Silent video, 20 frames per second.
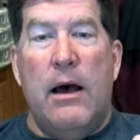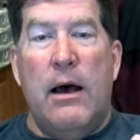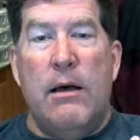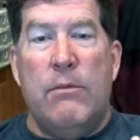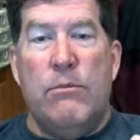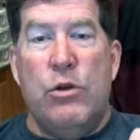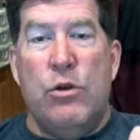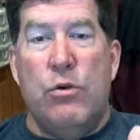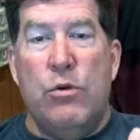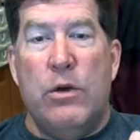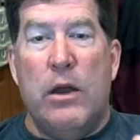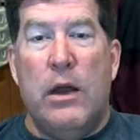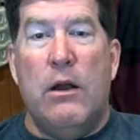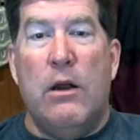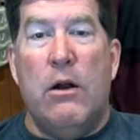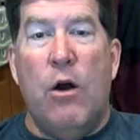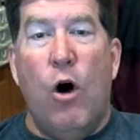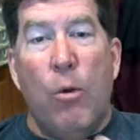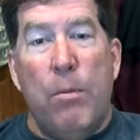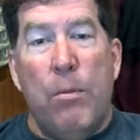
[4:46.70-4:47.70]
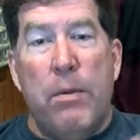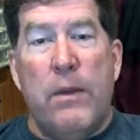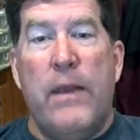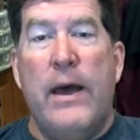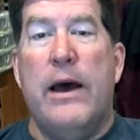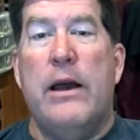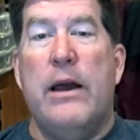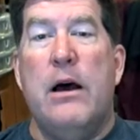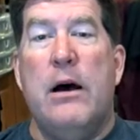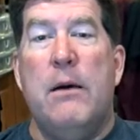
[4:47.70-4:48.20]
you can open
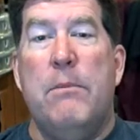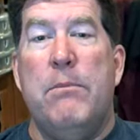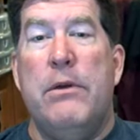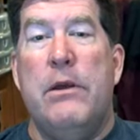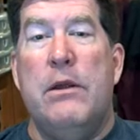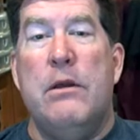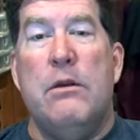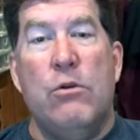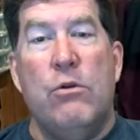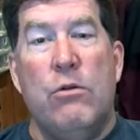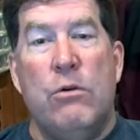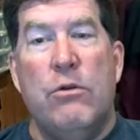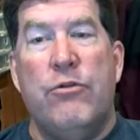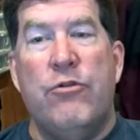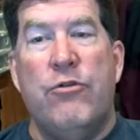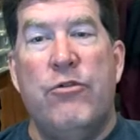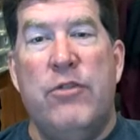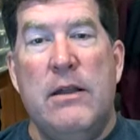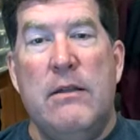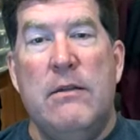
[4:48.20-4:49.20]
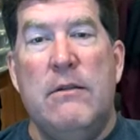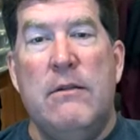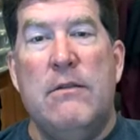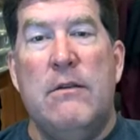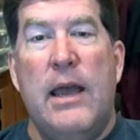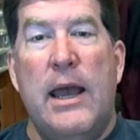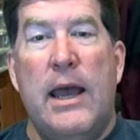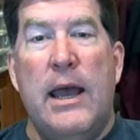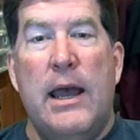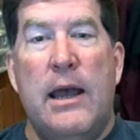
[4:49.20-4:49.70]
that up in Google
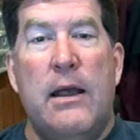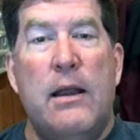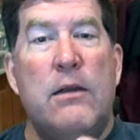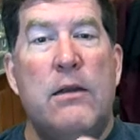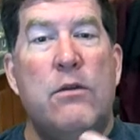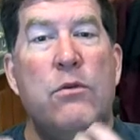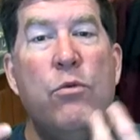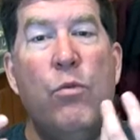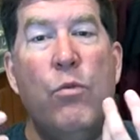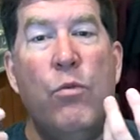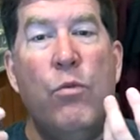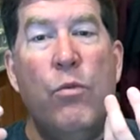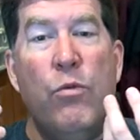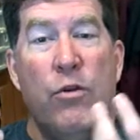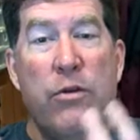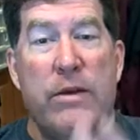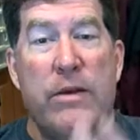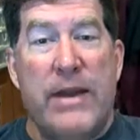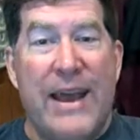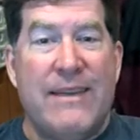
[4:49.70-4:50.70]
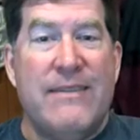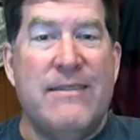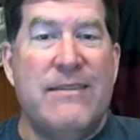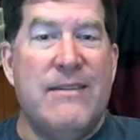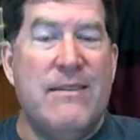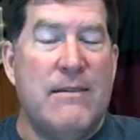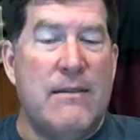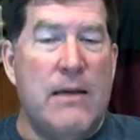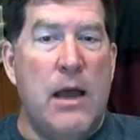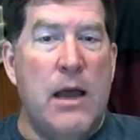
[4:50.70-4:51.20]
Sheets, and your next
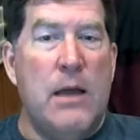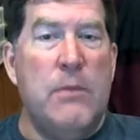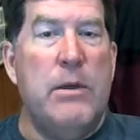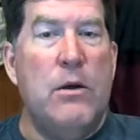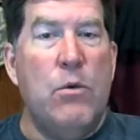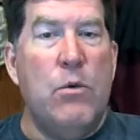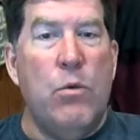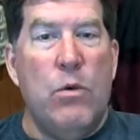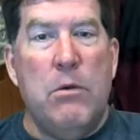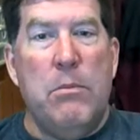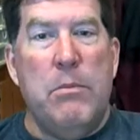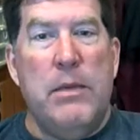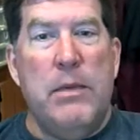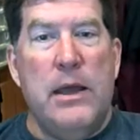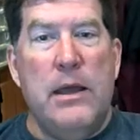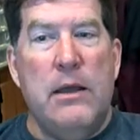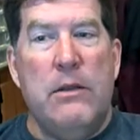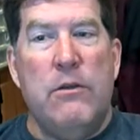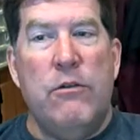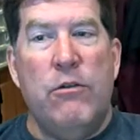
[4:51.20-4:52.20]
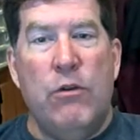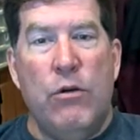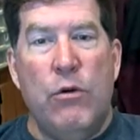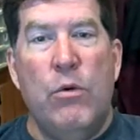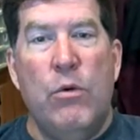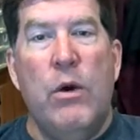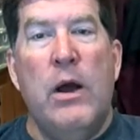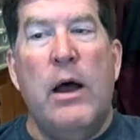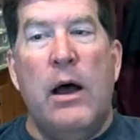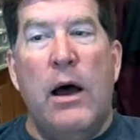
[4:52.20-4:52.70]
assignment will be
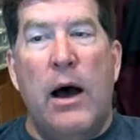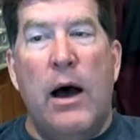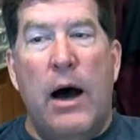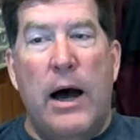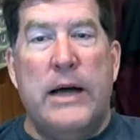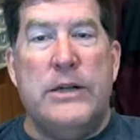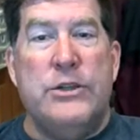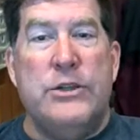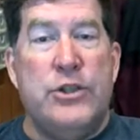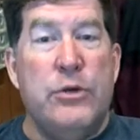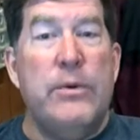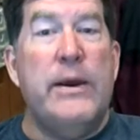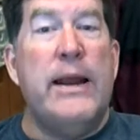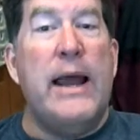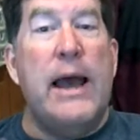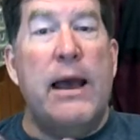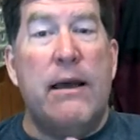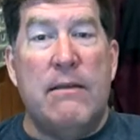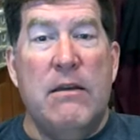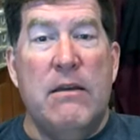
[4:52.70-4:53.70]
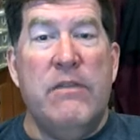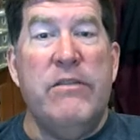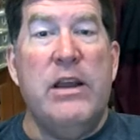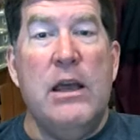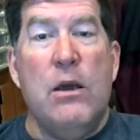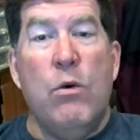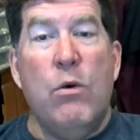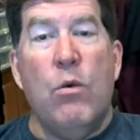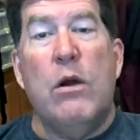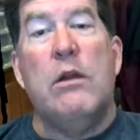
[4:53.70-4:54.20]
to do an
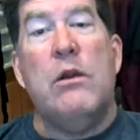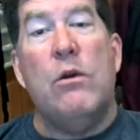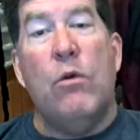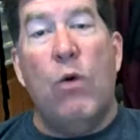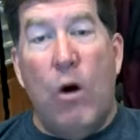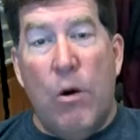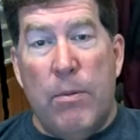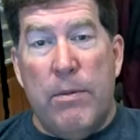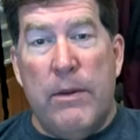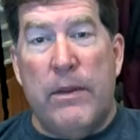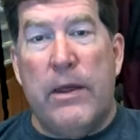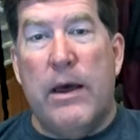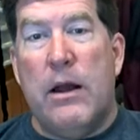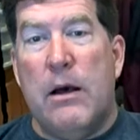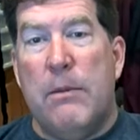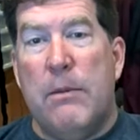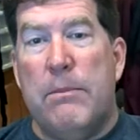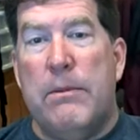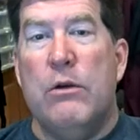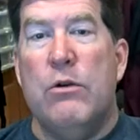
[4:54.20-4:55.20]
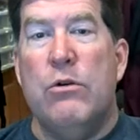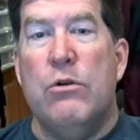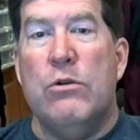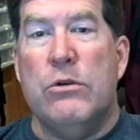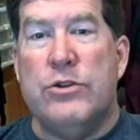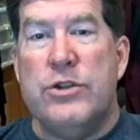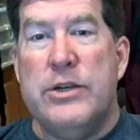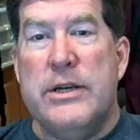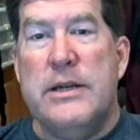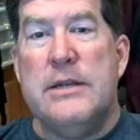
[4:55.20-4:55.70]
activity where you open that up in Google
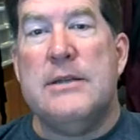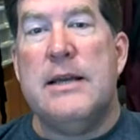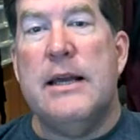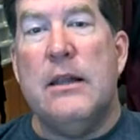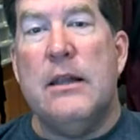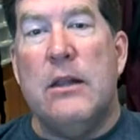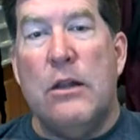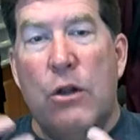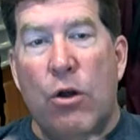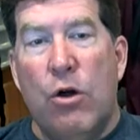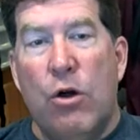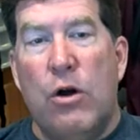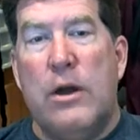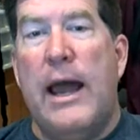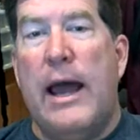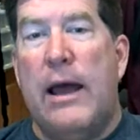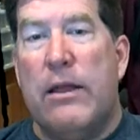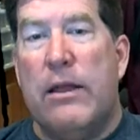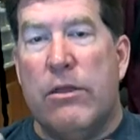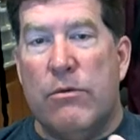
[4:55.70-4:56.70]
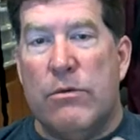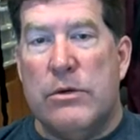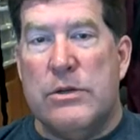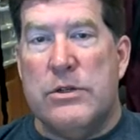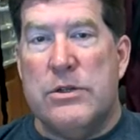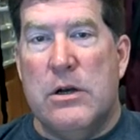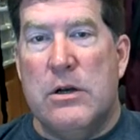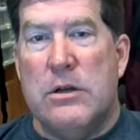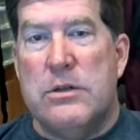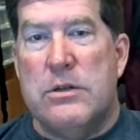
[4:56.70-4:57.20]
Sheets and look at the
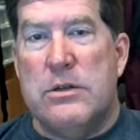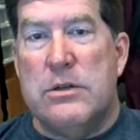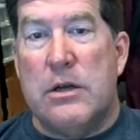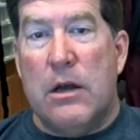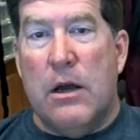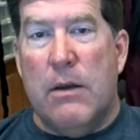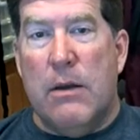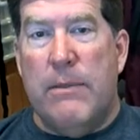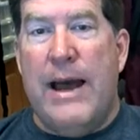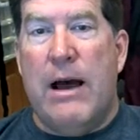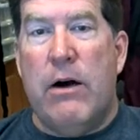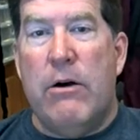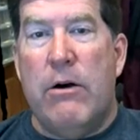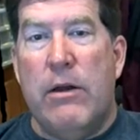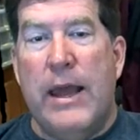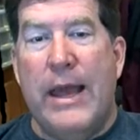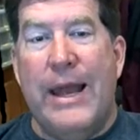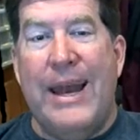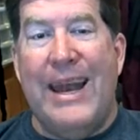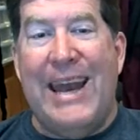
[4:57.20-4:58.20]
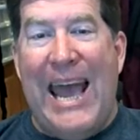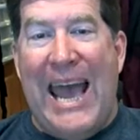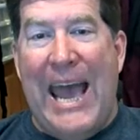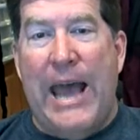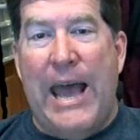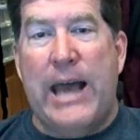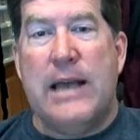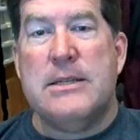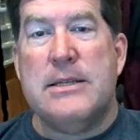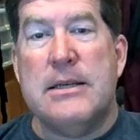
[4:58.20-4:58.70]
results that come out and
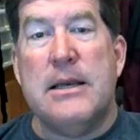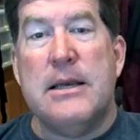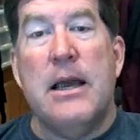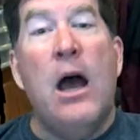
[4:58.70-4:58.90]
ask,